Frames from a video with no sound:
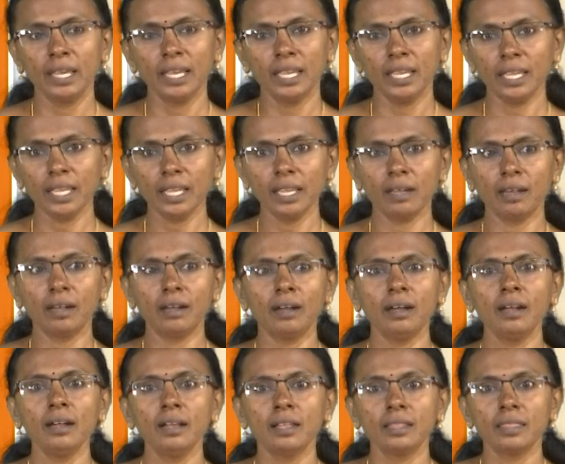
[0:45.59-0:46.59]

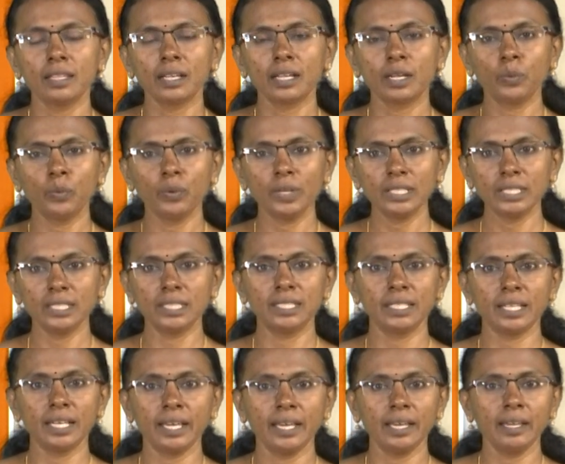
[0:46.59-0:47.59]
Here the quiz
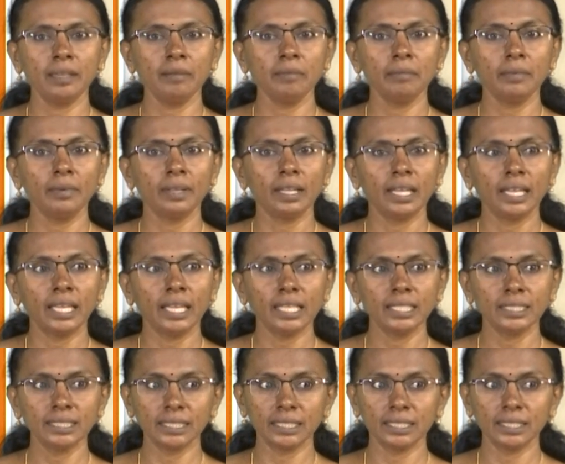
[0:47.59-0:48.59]
time
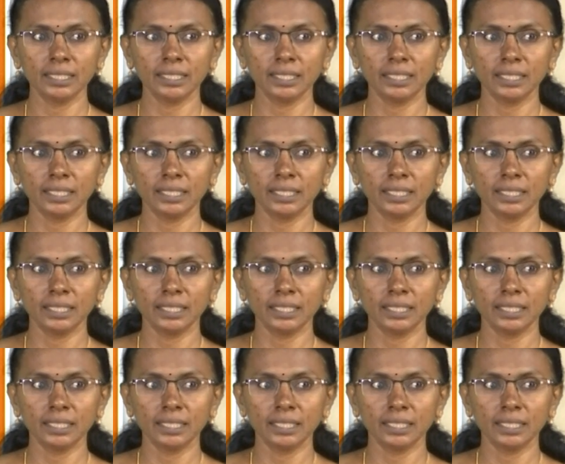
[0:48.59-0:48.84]
is